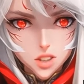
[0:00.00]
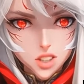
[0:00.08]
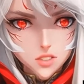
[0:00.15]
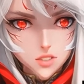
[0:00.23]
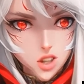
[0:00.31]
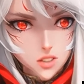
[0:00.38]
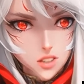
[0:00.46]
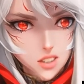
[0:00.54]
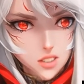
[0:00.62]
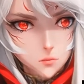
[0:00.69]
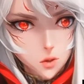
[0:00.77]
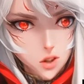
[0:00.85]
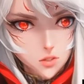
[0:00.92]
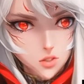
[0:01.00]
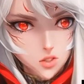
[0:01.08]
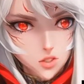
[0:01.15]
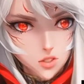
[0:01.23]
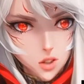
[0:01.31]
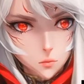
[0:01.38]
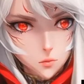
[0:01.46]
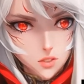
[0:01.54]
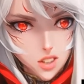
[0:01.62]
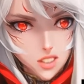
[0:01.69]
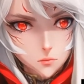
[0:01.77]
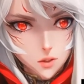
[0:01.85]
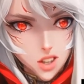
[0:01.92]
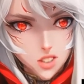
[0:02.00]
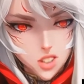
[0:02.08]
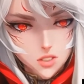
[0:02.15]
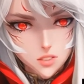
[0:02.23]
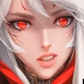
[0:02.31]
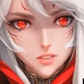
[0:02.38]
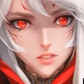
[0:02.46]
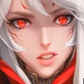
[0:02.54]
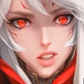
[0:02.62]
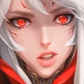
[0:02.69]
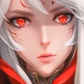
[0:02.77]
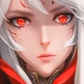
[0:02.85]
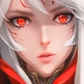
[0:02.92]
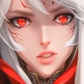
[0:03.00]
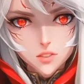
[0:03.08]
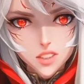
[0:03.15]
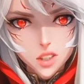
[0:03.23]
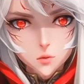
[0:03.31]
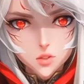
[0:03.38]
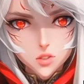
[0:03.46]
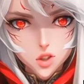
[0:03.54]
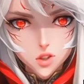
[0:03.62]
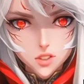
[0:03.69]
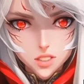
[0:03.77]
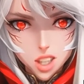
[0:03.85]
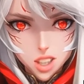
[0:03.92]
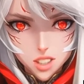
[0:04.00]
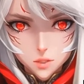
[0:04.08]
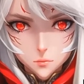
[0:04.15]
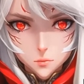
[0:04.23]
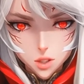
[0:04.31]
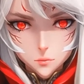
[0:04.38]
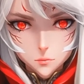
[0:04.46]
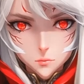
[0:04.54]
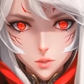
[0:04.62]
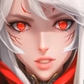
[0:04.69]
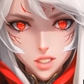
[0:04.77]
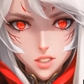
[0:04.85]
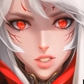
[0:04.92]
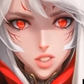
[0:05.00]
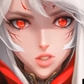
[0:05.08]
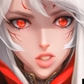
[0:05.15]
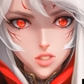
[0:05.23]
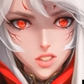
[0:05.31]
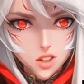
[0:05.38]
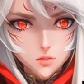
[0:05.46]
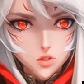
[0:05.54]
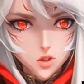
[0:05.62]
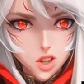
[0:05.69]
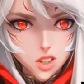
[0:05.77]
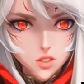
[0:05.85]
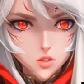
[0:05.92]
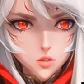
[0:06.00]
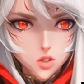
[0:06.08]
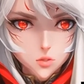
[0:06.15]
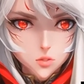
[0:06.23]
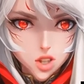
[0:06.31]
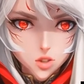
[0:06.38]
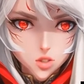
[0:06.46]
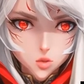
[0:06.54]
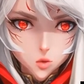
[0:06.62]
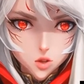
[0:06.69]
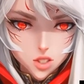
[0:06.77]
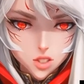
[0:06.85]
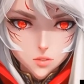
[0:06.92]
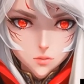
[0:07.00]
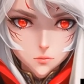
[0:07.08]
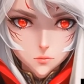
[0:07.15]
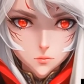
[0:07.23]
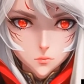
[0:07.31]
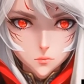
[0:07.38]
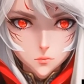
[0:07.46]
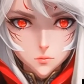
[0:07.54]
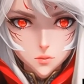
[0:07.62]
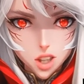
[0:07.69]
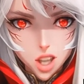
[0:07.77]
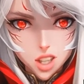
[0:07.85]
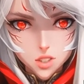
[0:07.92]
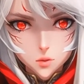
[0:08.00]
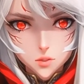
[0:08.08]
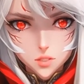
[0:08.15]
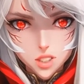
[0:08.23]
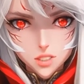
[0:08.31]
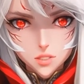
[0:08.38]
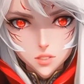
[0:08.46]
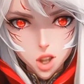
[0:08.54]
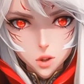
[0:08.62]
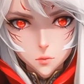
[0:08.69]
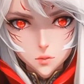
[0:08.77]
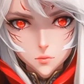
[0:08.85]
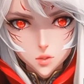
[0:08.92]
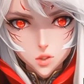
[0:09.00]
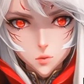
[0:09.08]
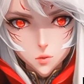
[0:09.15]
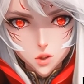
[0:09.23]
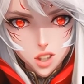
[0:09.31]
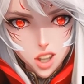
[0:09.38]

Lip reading: It's not like the monsters that possess magic sense, because they would start attacking me immediately just after I enter their territory. I used telescopic view